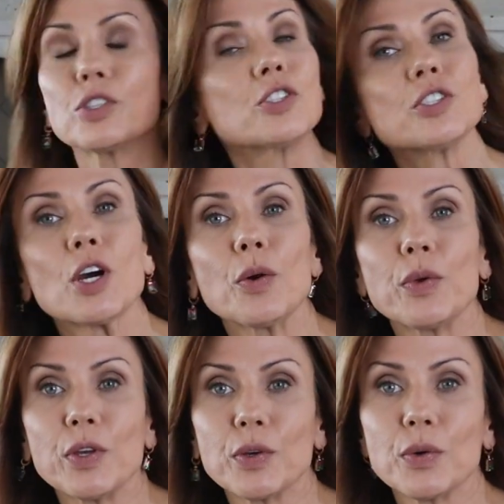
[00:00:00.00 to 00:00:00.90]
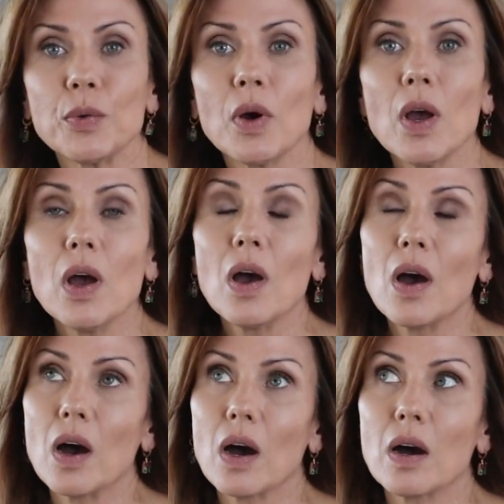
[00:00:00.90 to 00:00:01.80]
show you
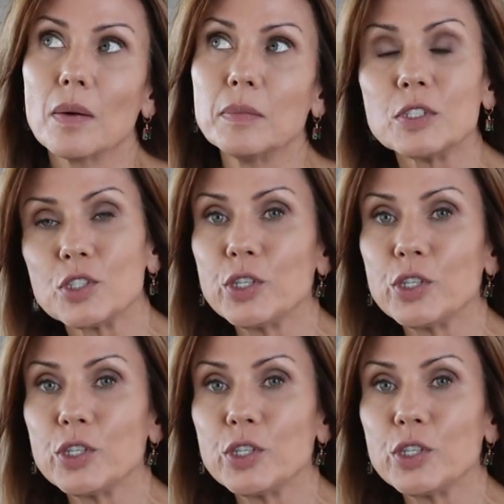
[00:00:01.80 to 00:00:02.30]
um,